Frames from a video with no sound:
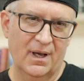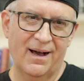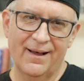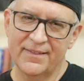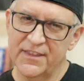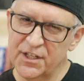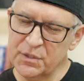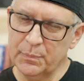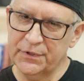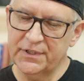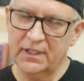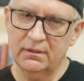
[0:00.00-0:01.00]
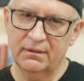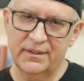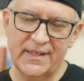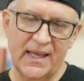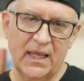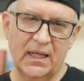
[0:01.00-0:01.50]
On this particular
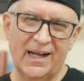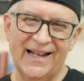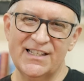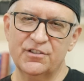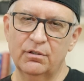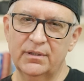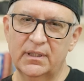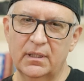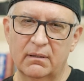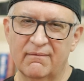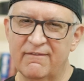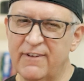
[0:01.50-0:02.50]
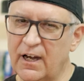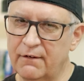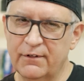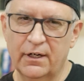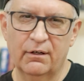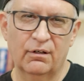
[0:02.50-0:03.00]
day, I started very,
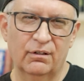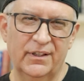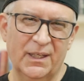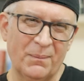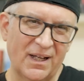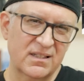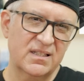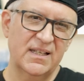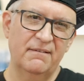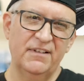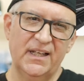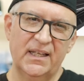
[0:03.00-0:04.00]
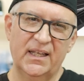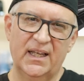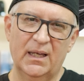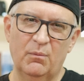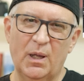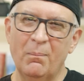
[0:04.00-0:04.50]
very early, about 7
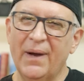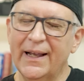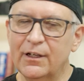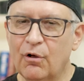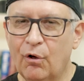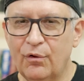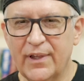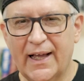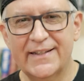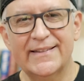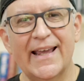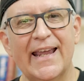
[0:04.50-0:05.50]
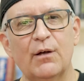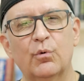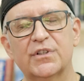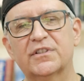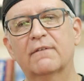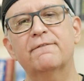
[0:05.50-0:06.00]
a.m., and my goal that day
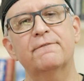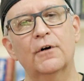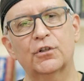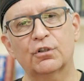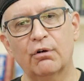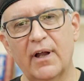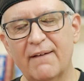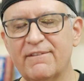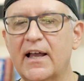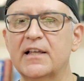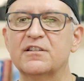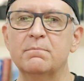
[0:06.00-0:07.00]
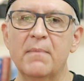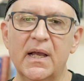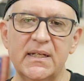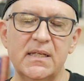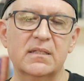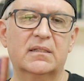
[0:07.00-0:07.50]
was to photograph as
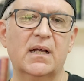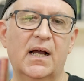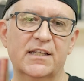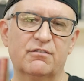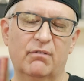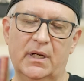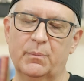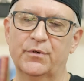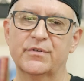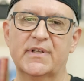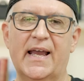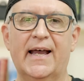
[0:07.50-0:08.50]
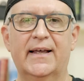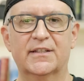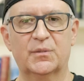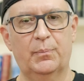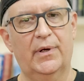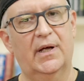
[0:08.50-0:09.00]
many skyscrapers
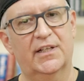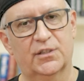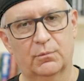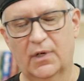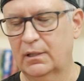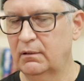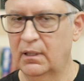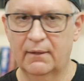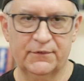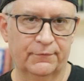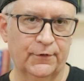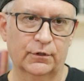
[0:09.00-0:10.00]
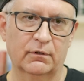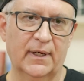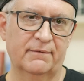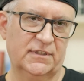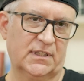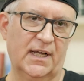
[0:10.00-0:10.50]
as possible. I love to
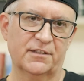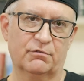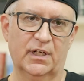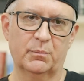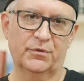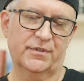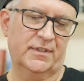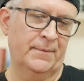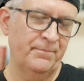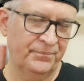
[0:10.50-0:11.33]
photograph skyscrapers.